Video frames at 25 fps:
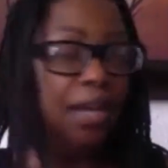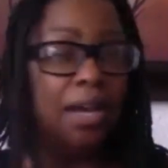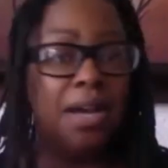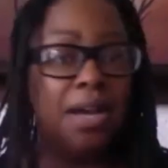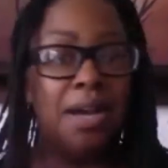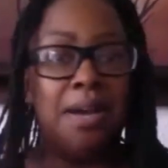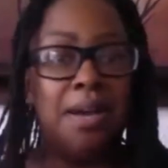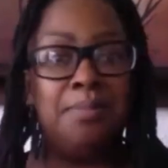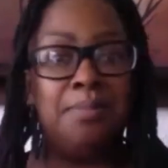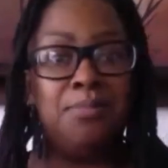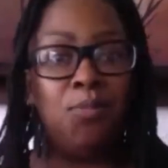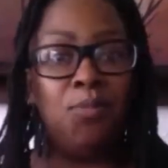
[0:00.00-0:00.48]

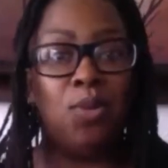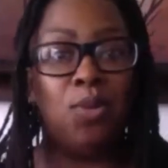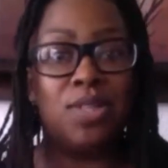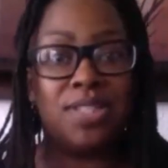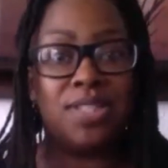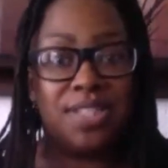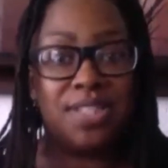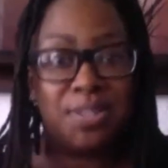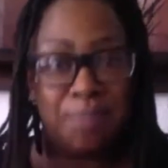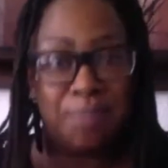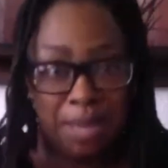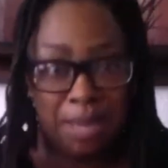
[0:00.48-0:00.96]

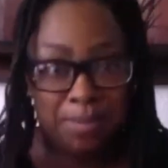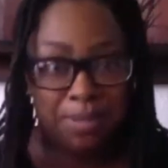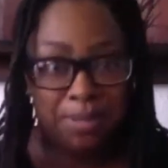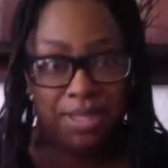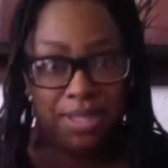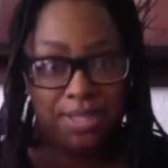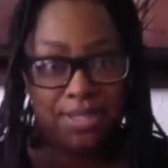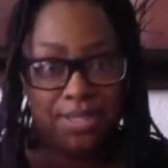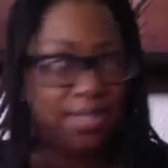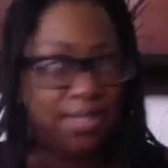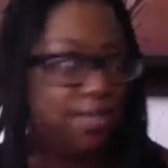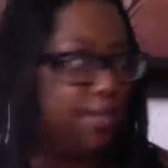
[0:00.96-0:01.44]
Once this
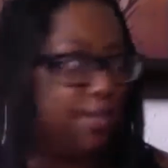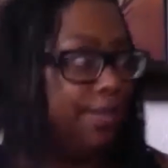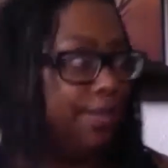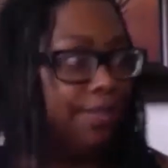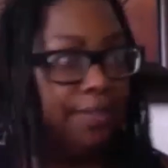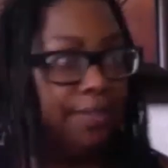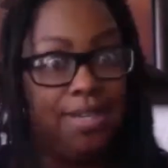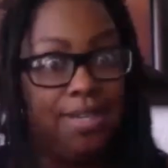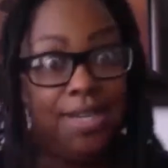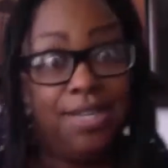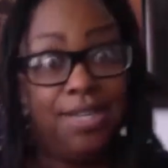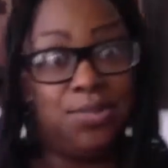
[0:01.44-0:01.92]
baby gets
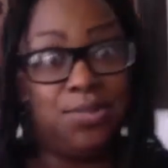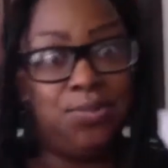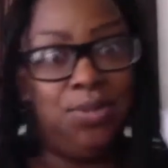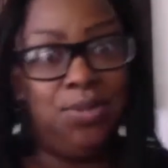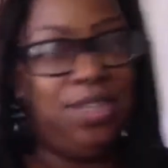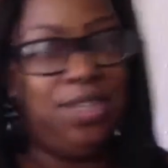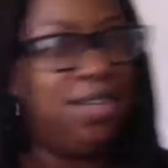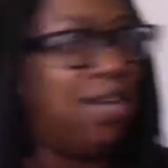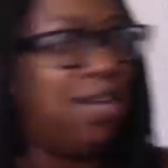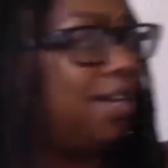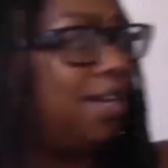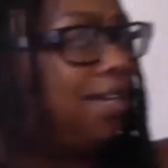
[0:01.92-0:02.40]
here,
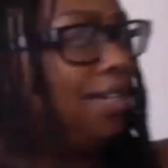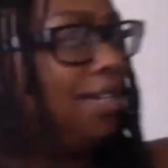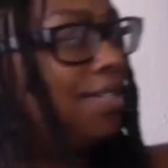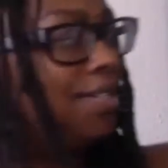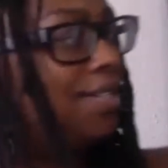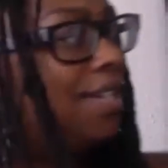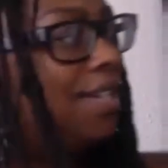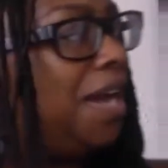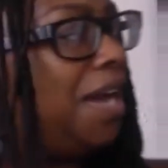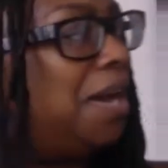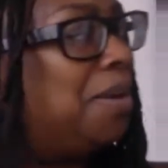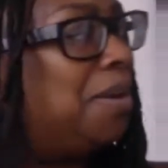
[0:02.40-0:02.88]
it's really not going
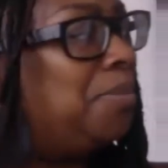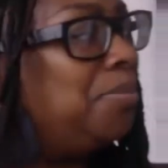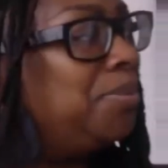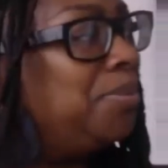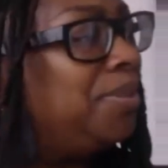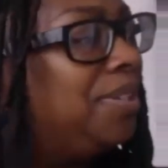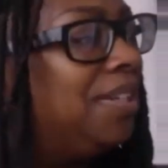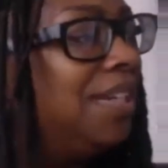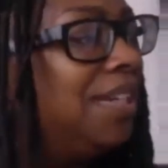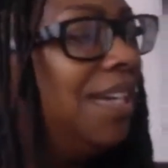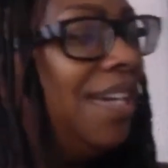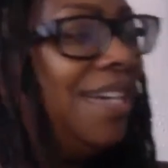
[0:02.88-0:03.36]
to stop.
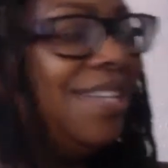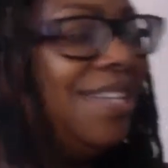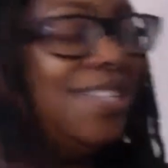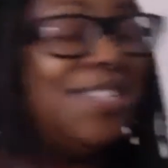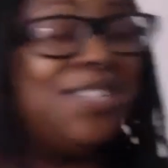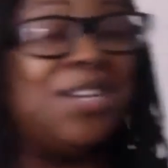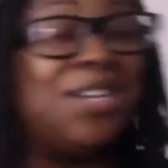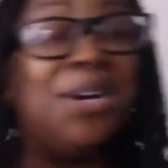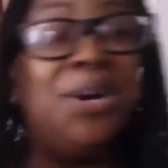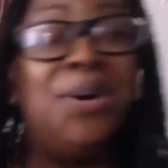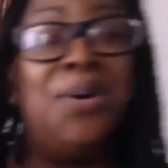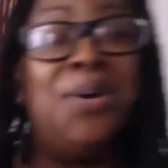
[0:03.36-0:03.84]

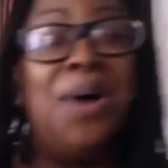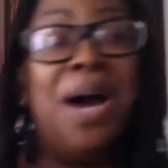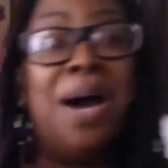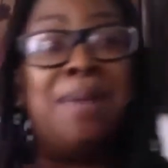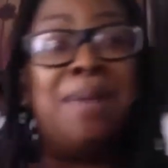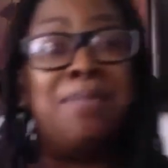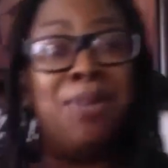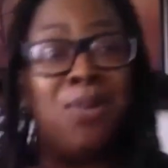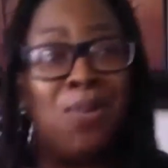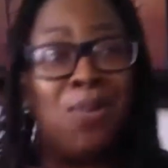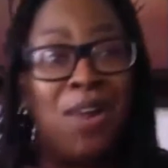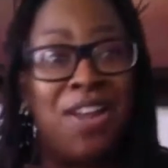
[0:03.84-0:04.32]
So
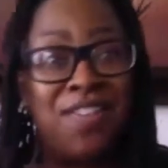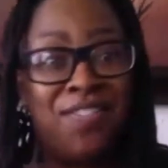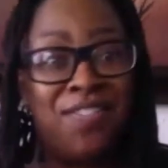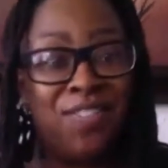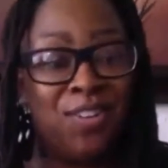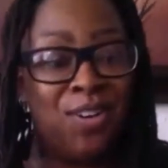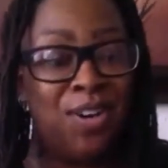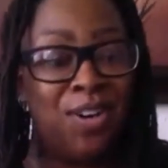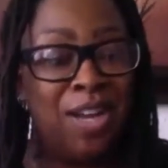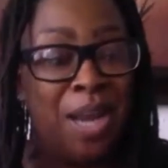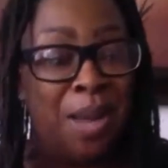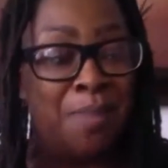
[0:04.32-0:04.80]
I'm
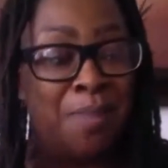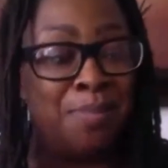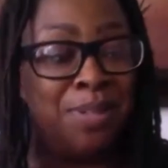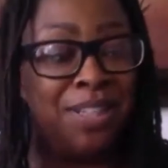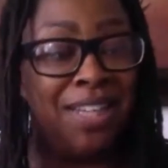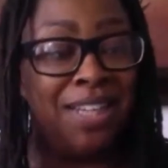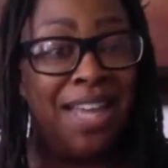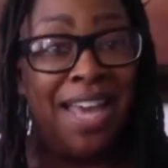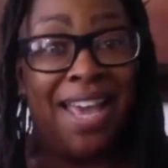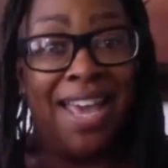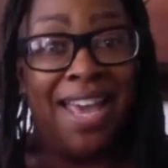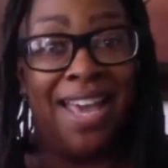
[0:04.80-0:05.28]
grateful and I'm
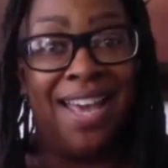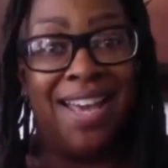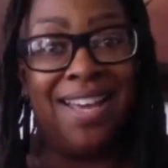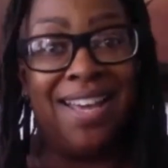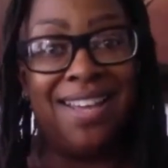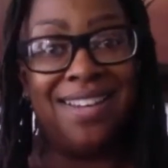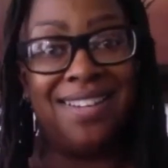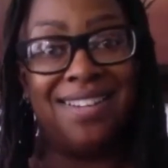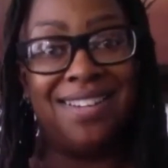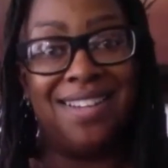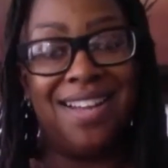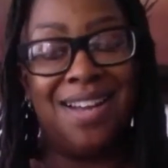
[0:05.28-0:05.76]

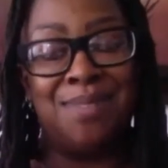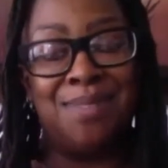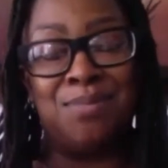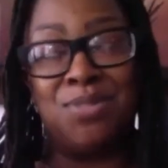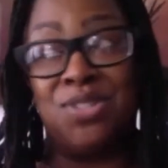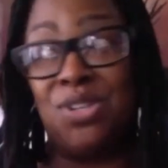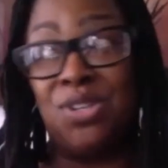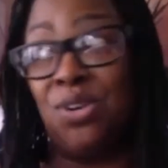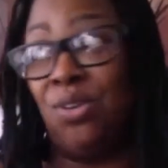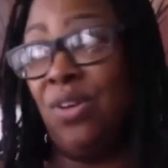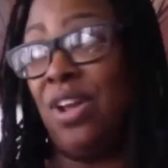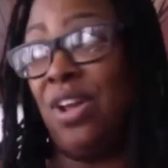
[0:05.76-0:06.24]
glad.
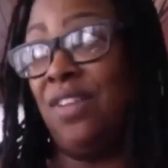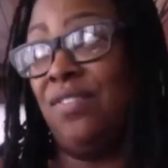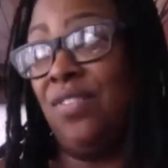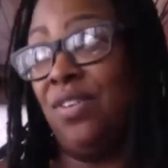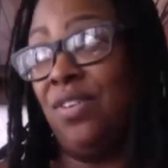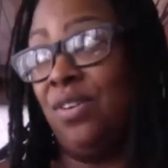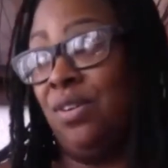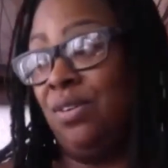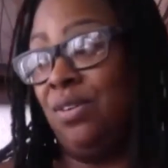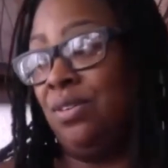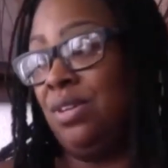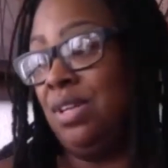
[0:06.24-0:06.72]
I'm so
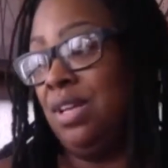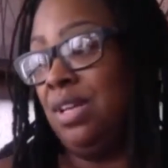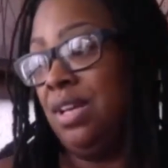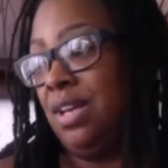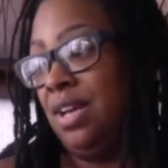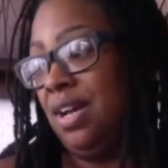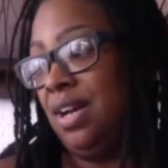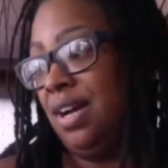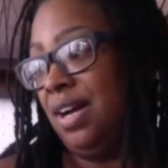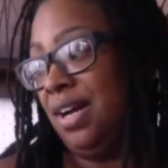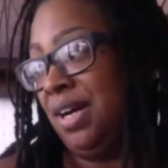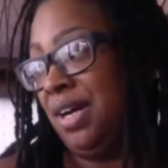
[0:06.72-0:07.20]
grateful
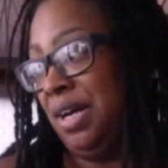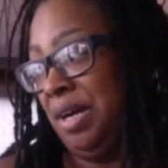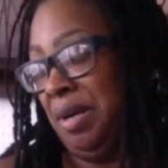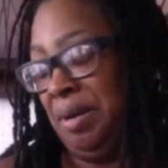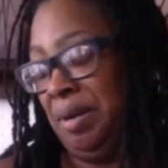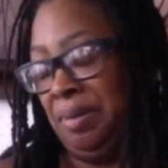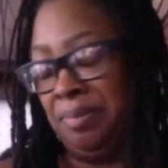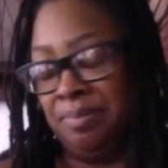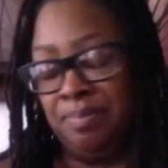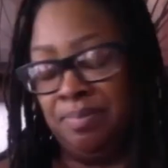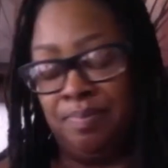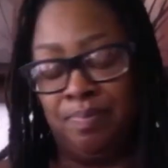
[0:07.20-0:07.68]

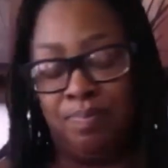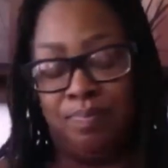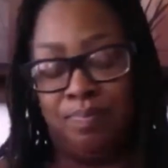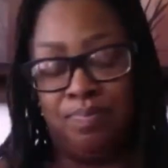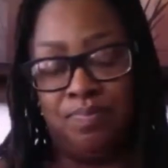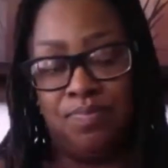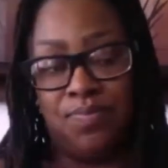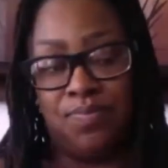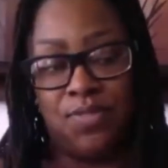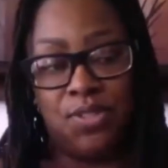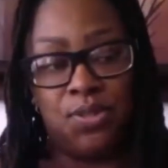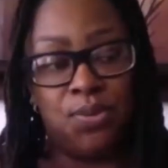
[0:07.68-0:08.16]

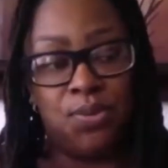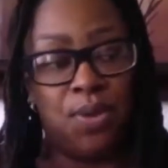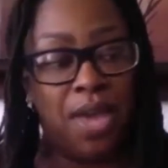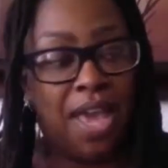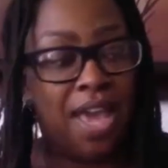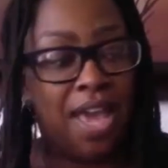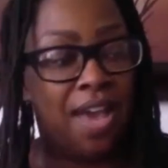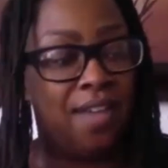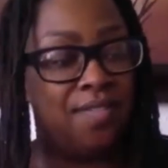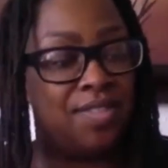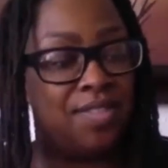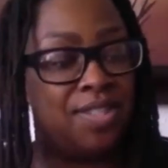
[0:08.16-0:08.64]
to
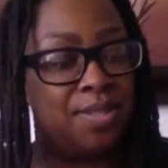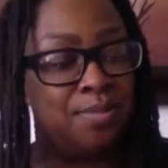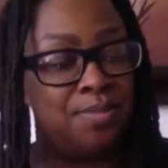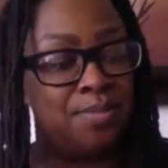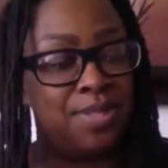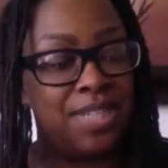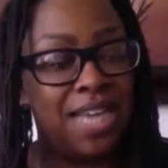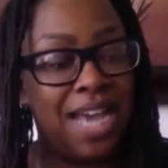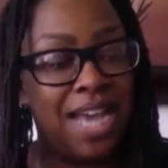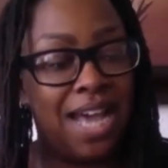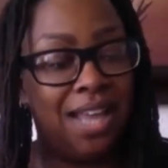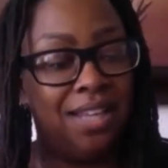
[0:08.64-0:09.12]
have
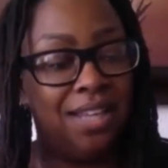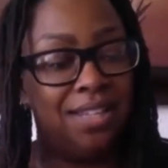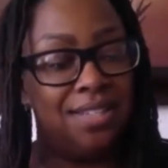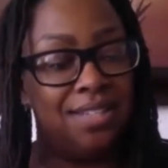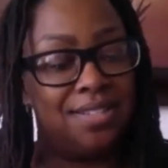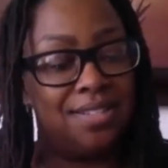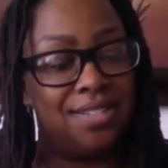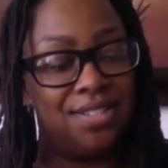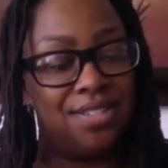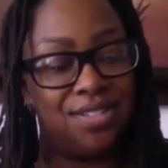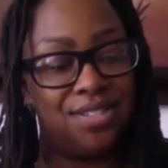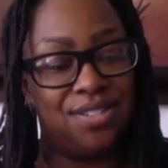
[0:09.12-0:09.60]
some
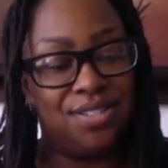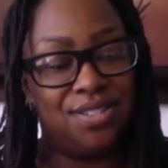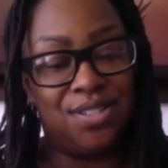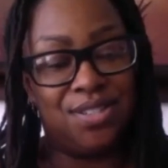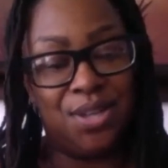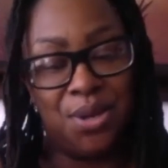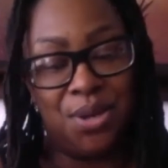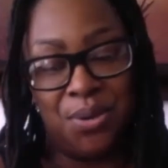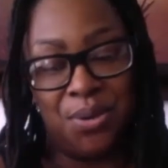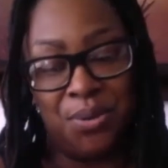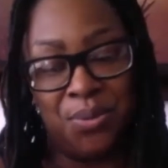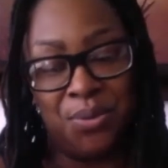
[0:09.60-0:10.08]
talents.
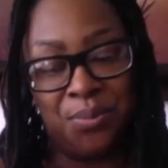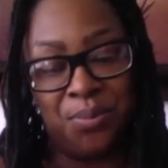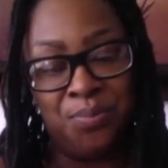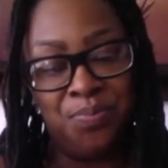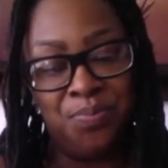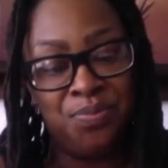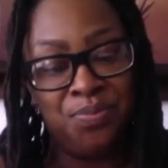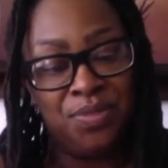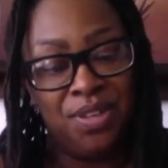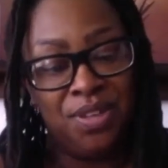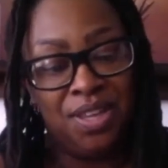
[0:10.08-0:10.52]
So